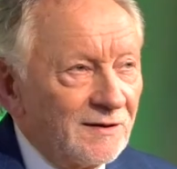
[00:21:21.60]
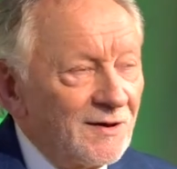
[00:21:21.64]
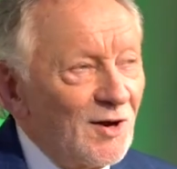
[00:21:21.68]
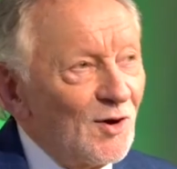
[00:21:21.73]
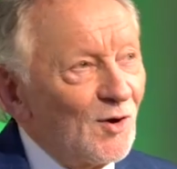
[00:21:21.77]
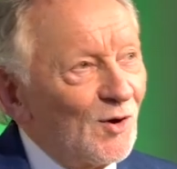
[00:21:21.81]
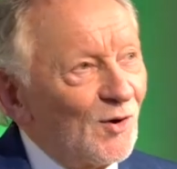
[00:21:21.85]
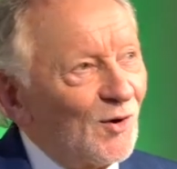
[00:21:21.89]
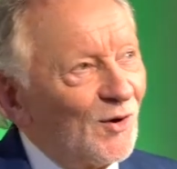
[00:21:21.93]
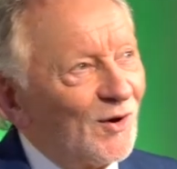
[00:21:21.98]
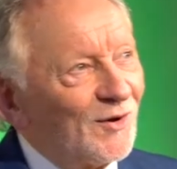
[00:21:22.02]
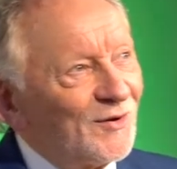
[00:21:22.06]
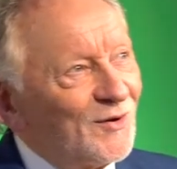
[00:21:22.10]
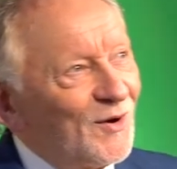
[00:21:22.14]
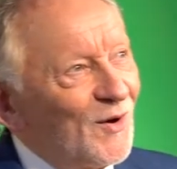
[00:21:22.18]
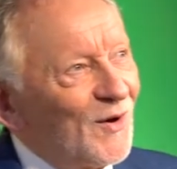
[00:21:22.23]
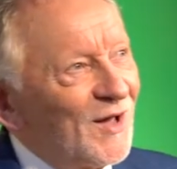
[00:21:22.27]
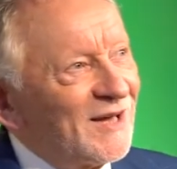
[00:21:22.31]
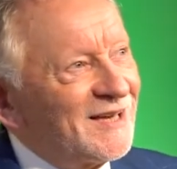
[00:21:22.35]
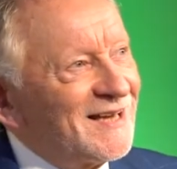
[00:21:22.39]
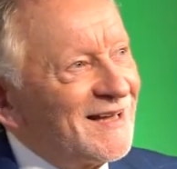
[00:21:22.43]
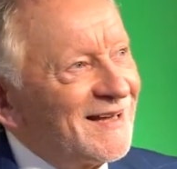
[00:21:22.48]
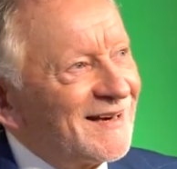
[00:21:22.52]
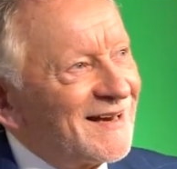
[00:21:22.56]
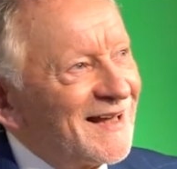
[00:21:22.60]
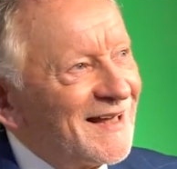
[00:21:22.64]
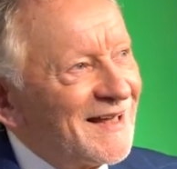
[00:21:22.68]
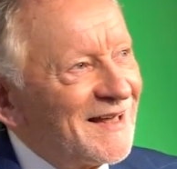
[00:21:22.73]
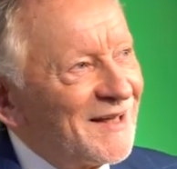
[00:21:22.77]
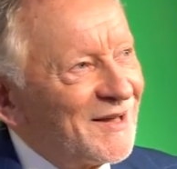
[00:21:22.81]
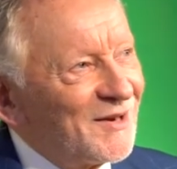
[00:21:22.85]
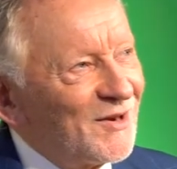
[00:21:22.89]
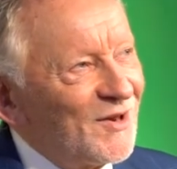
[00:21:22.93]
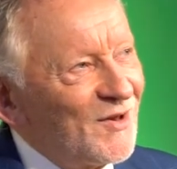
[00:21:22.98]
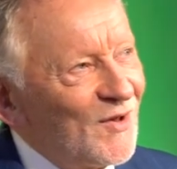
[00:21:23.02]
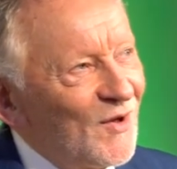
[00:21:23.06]
no, no, I did.
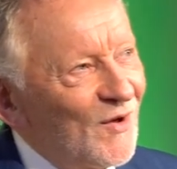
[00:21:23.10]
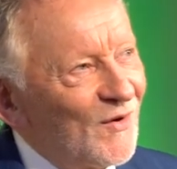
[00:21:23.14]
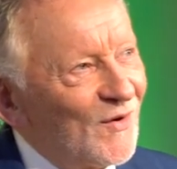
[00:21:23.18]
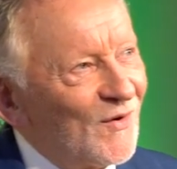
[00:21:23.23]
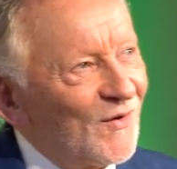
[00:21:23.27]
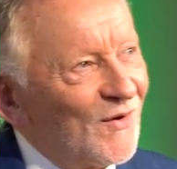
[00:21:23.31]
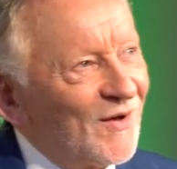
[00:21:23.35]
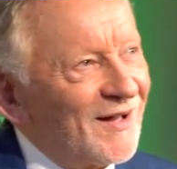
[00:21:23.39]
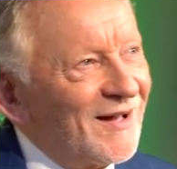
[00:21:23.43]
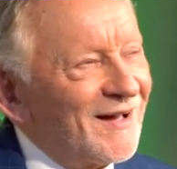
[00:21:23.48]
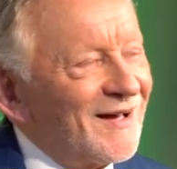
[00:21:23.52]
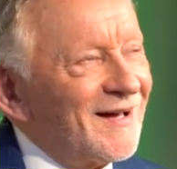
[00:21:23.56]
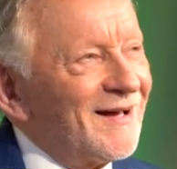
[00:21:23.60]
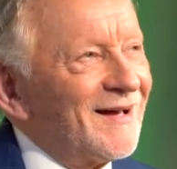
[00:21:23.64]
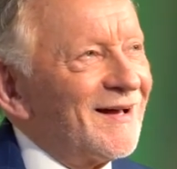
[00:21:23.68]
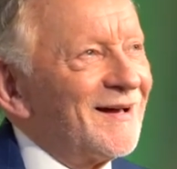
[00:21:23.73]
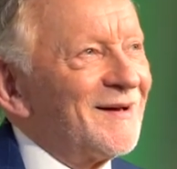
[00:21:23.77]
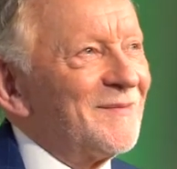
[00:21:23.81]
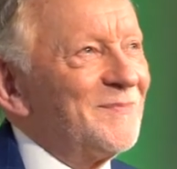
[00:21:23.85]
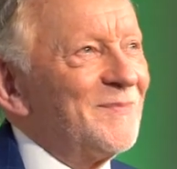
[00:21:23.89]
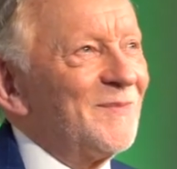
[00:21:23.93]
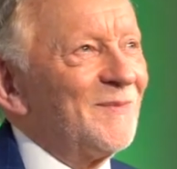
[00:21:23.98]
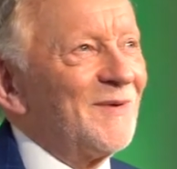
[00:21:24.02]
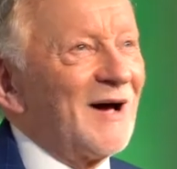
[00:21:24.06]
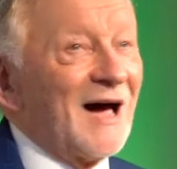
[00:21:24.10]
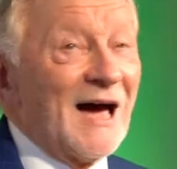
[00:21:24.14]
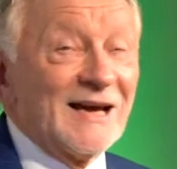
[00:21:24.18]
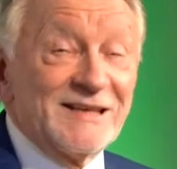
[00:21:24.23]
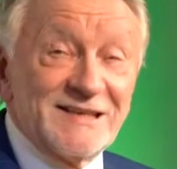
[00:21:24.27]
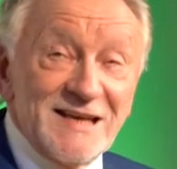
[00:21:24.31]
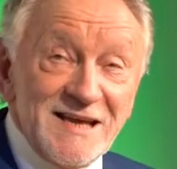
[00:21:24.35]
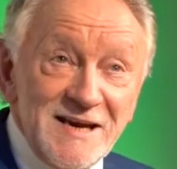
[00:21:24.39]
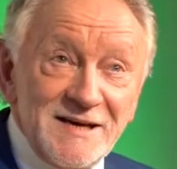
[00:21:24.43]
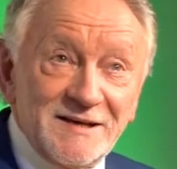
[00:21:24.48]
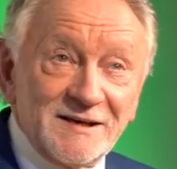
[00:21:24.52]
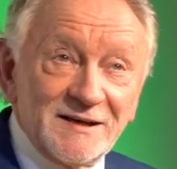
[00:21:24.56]
No, uh, I
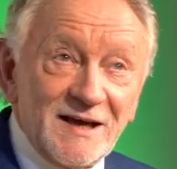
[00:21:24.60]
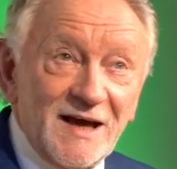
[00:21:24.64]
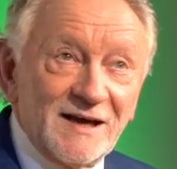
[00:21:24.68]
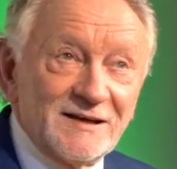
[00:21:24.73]
did.